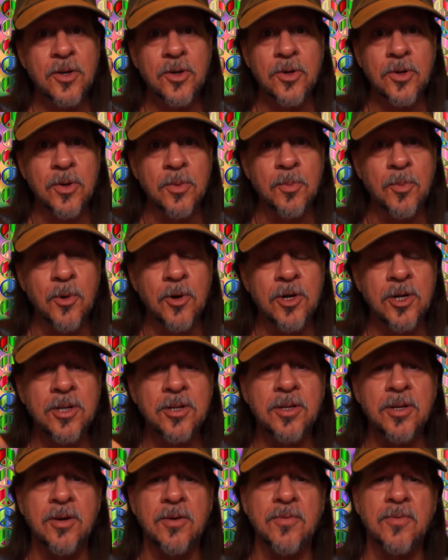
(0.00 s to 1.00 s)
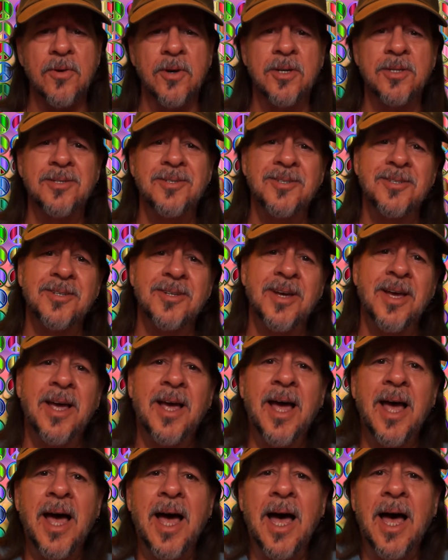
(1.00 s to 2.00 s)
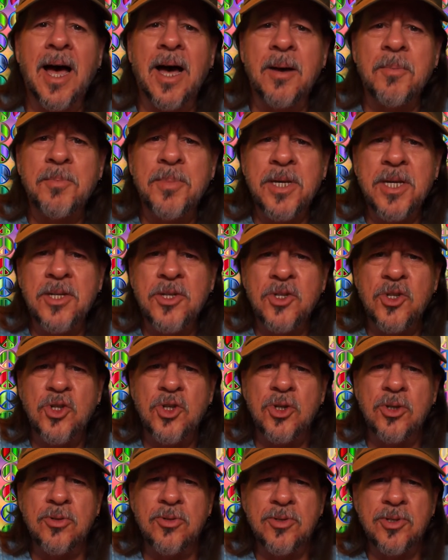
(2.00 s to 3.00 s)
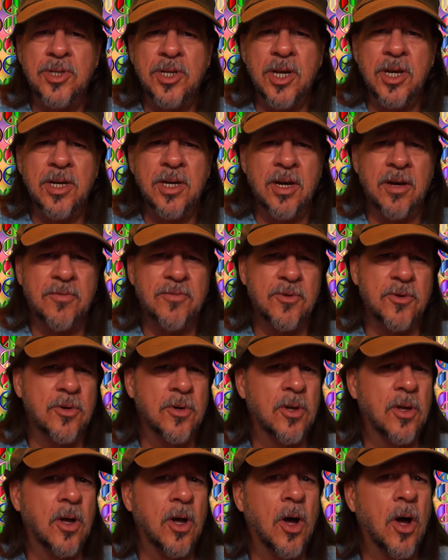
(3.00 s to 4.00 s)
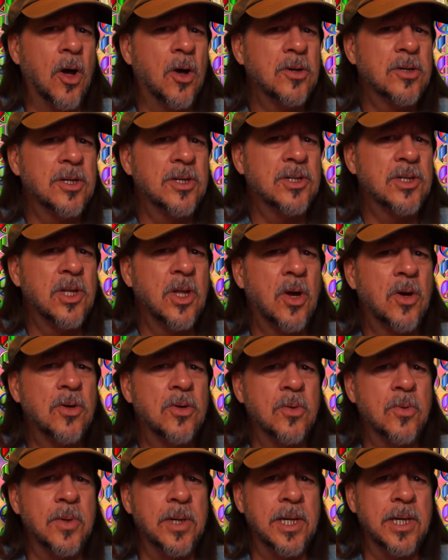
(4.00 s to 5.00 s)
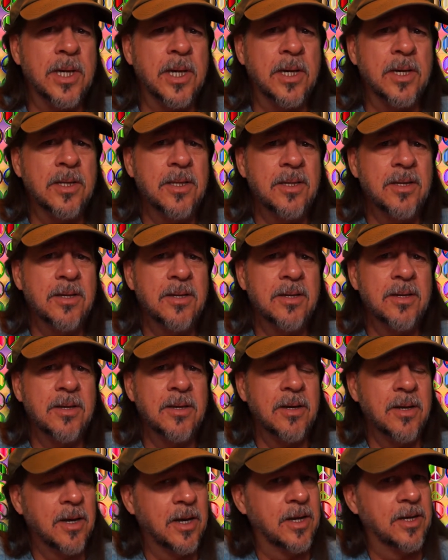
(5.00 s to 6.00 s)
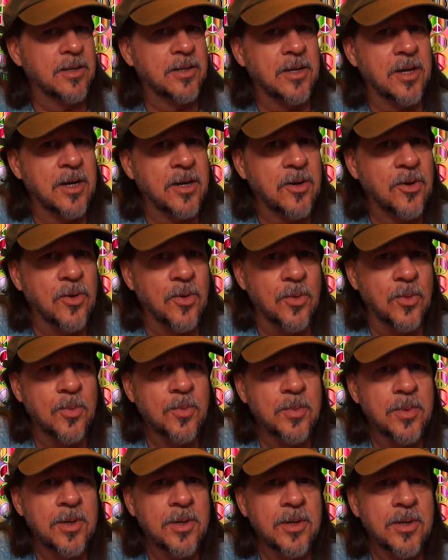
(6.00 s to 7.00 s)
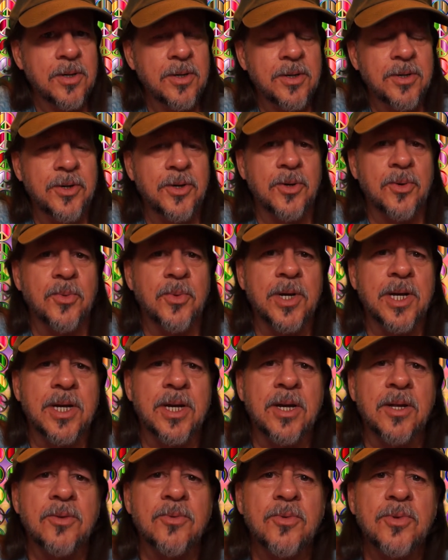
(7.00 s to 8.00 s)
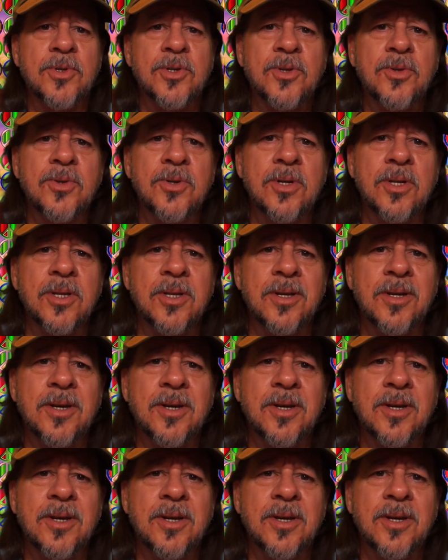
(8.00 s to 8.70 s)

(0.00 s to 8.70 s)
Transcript: Good morning, dear friends. Happy Tuesday after an August long weekend, and I hope your weekend was good.